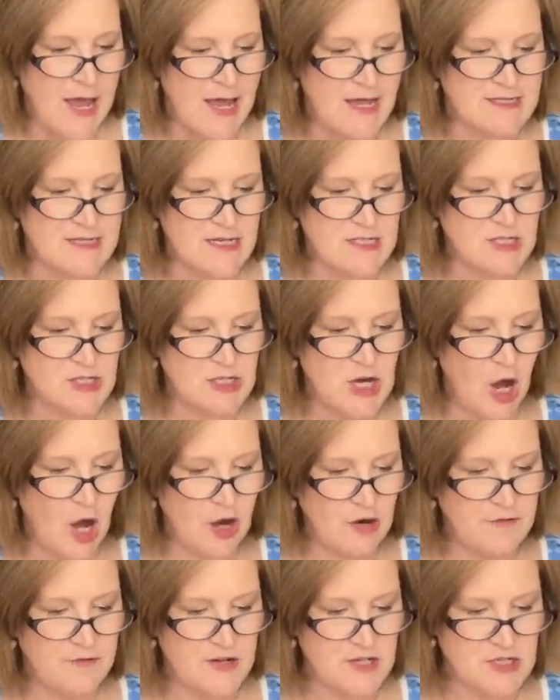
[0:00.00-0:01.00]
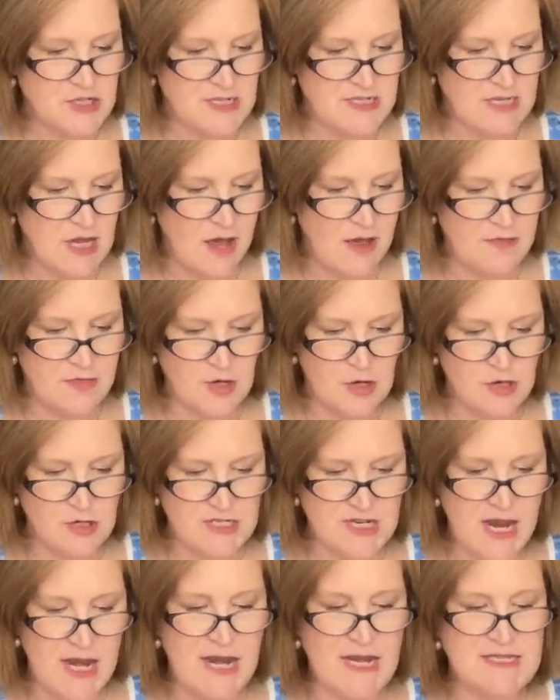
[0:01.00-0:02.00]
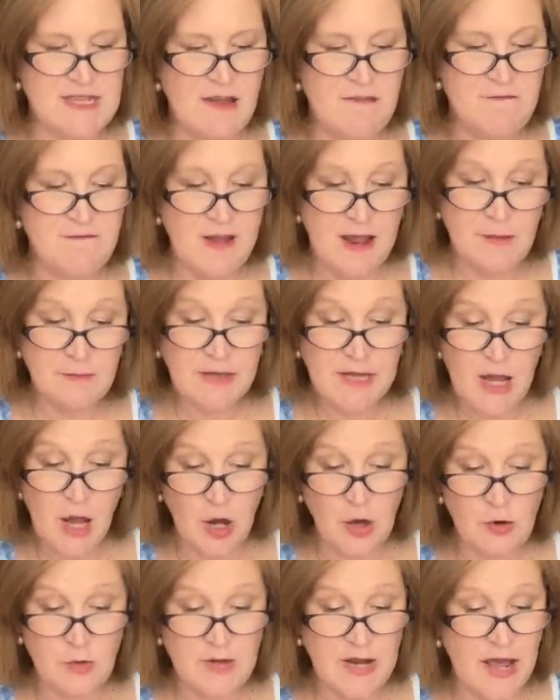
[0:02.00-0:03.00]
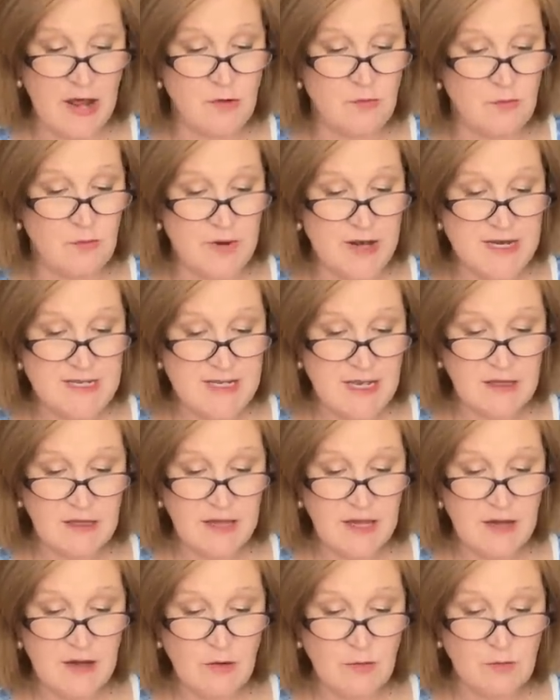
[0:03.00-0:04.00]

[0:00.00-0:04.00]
It says Dogfish Design 13 is a family owned and recently